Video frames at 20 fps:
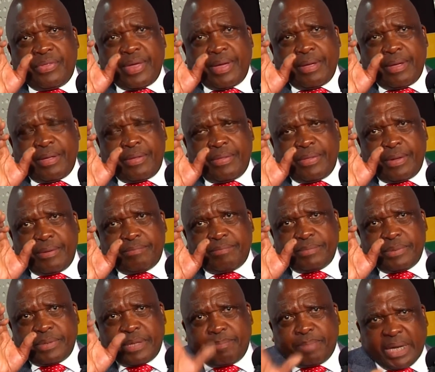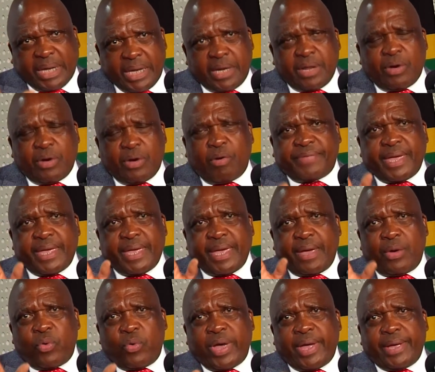The beginning of the
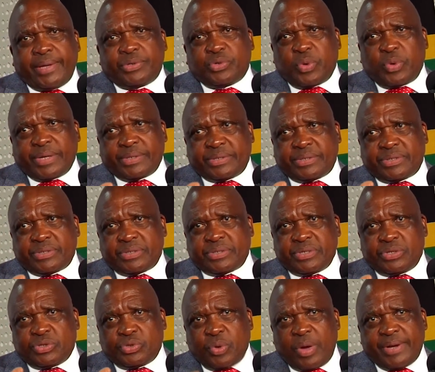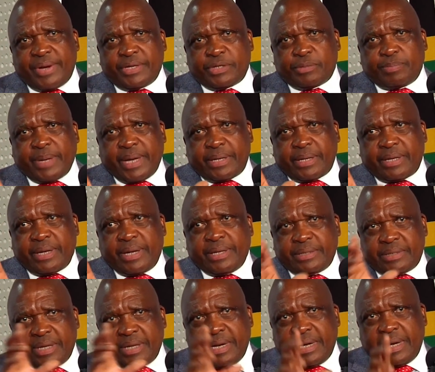year, where it was Johannesburg
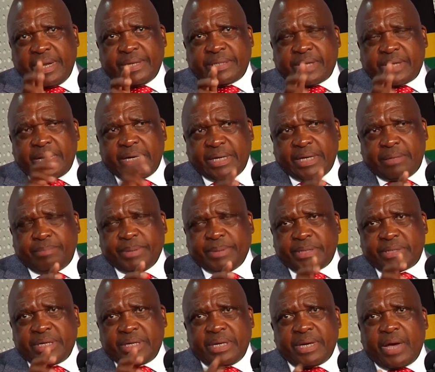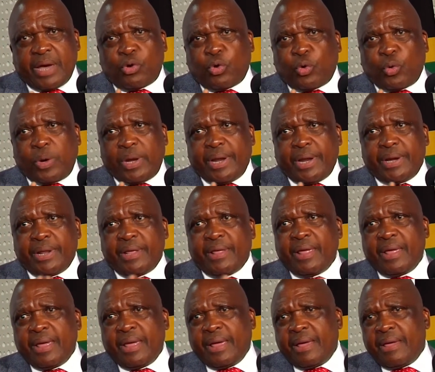and later a little bit in Ekurhuleni,
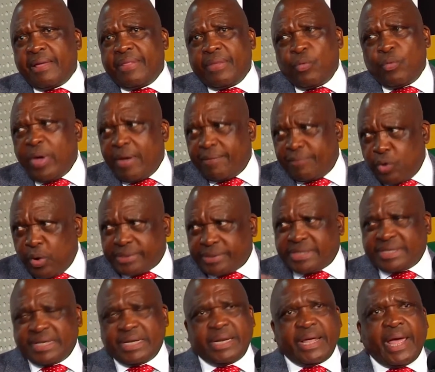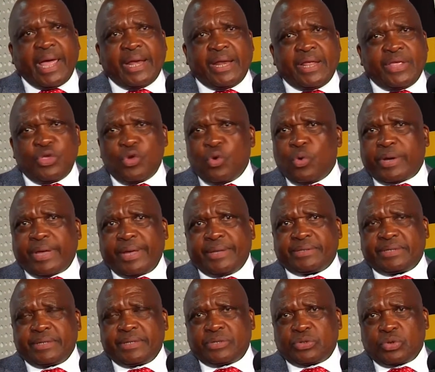we have not seen any new
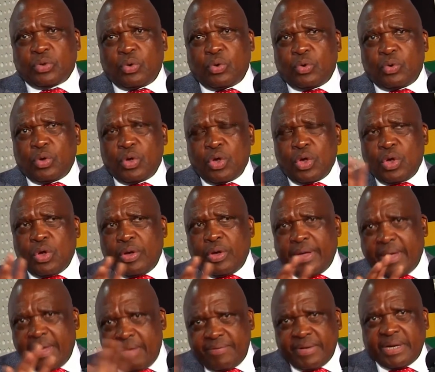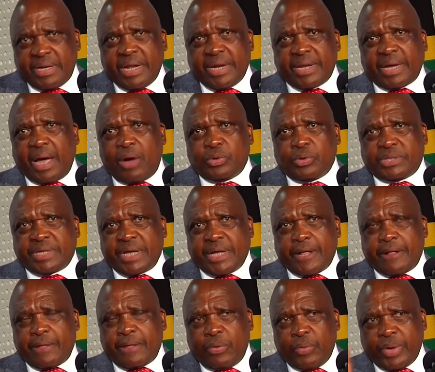cases. So in
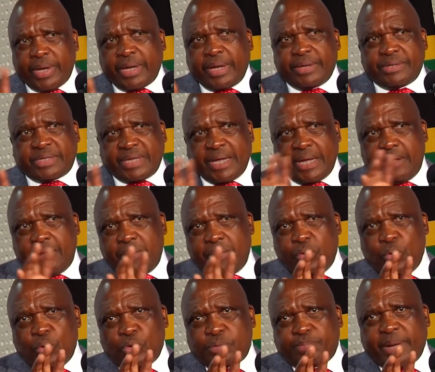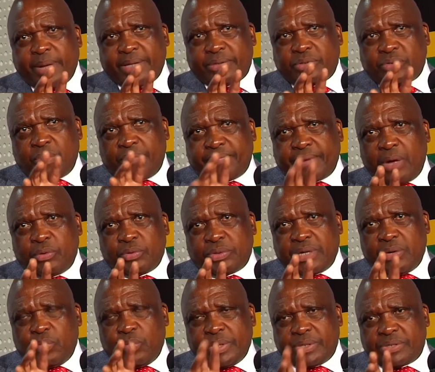Gauteng, we can say those parts of
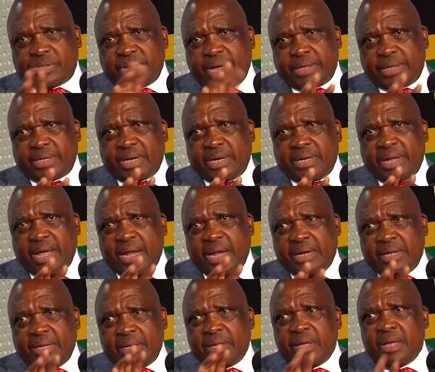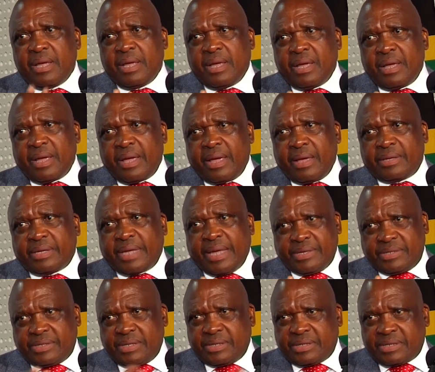Gauteng which had an early
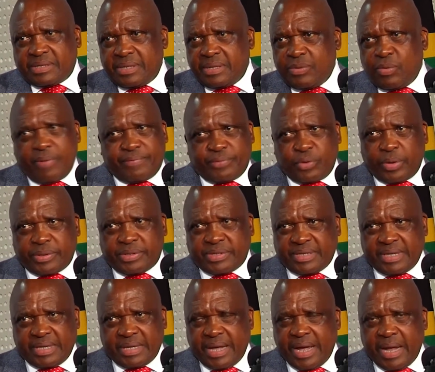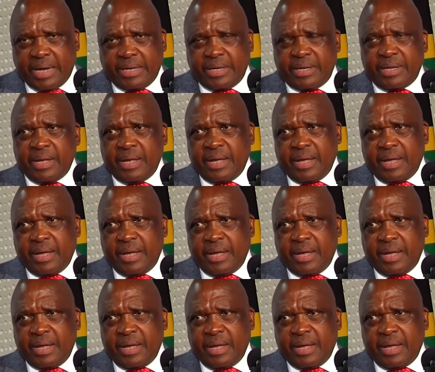cases, we have not seen any.